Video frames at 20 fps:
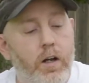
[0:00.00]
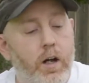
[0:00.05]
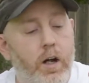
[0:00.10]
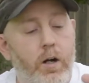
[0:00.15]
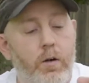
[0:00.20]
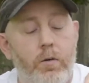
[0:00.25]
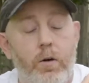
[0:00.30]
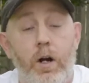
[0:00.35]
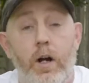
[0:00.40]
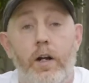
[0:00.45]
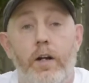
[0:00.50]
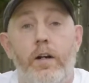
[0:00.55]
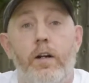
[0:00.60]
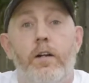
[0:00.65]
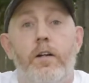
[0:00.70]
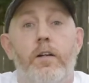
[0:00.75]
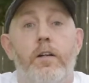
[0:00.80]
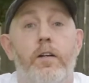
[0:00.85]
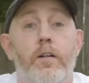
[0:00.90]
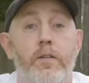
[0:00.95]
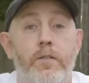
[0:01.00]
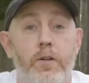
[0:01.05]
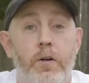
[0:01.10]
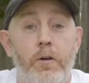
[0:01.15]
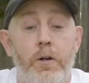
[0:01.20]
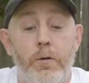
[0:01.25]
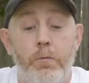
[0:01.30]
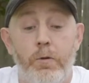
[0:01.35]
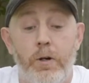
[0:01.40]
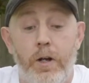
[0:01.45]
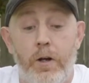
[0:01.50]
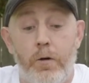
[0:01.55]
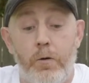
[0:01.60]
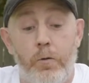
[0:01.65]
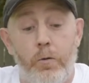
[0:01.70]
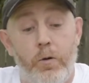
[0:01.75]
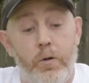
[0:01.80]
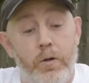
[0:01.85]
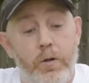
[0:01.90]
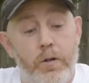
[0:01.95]
Alright. So here we go.
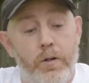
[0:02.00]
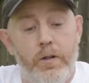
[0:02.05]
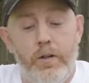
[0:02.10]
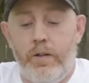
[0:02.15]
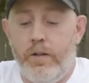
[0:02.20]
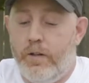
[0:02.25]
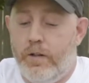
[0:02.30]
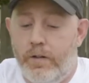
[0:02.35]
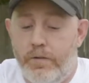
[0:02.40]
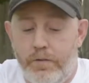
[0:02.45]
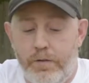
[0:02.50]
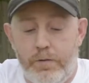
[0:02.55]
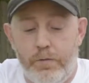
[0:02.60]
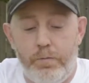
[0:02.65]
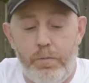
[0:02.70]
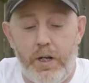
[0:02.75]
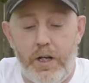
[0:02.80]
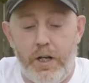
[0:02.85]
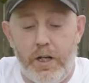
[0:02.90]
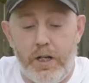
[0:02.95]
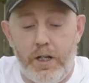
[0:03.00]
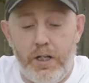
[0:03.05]
This is big.